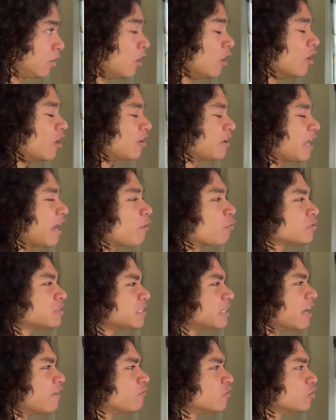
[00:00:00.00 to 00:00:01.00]
Oh yeah,
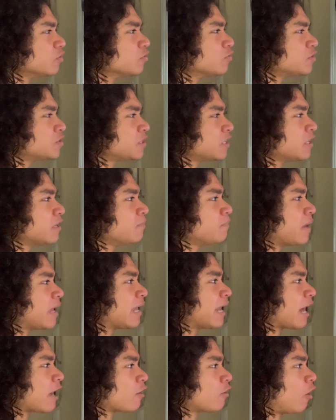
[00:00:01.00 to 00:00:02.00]
wasn't Evolution
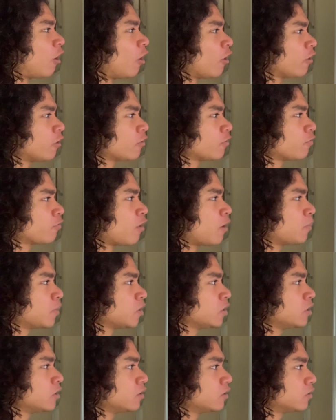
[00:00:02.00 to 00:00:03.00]
made out of harder
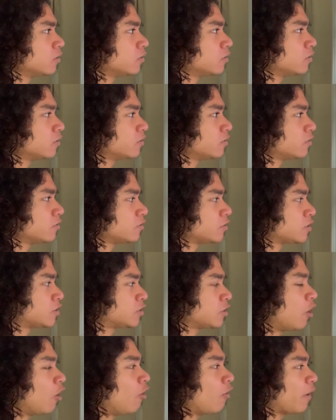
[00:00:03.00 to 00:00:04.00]
rubber?
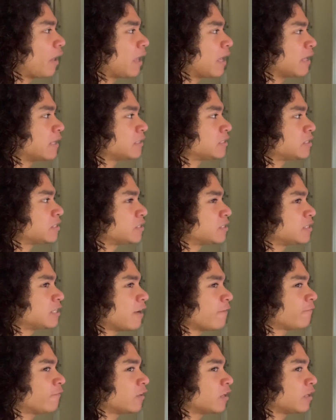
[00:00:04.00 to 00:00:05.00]
So it's
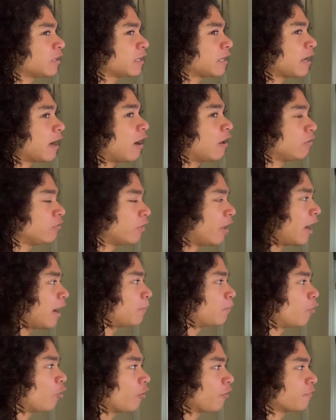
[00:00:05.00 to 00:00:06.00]
definitely a
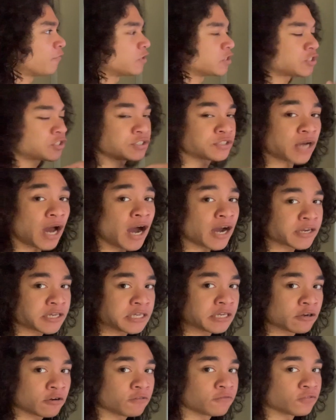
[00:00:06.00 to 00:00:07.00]
lot more of a
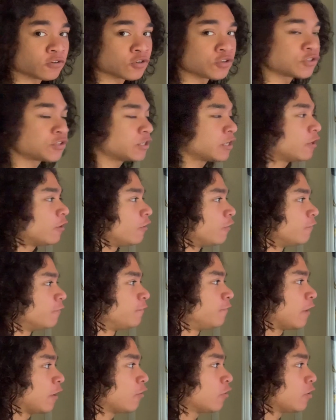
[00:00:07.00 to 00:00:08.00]
stockier version of
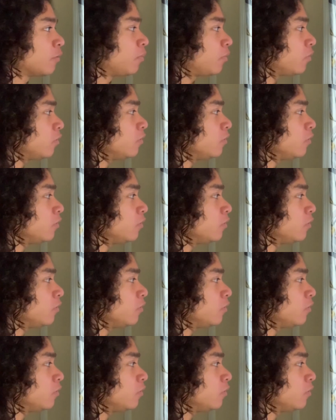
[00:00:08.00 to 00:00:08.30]
Variable.